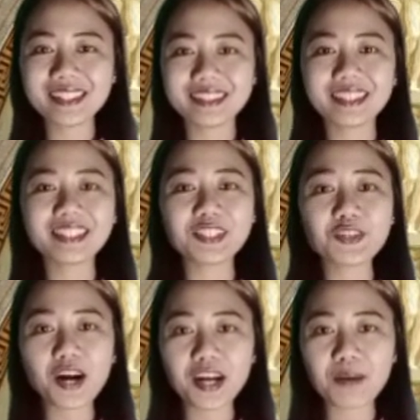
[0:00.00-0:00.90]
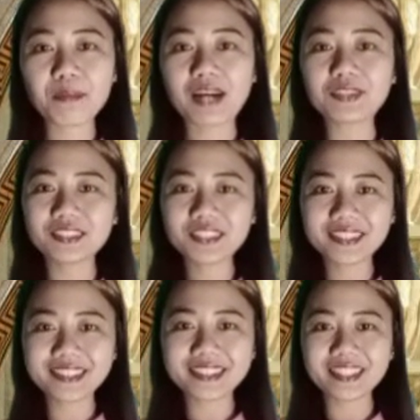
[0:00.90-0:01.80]
that you are about to
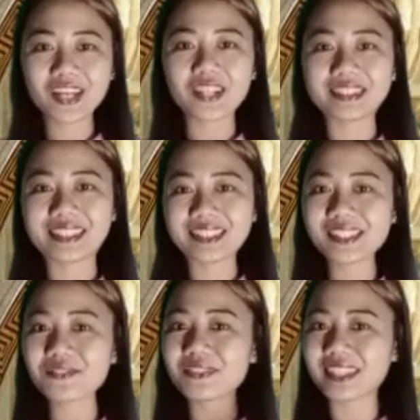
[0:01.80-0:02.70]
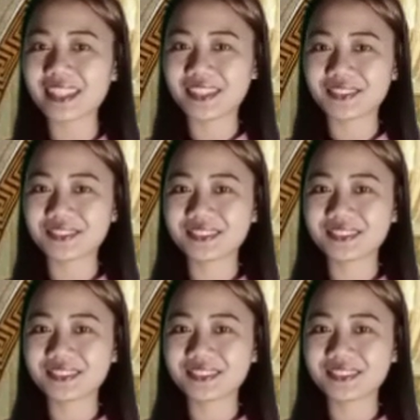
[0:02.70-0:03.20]
learn on this video.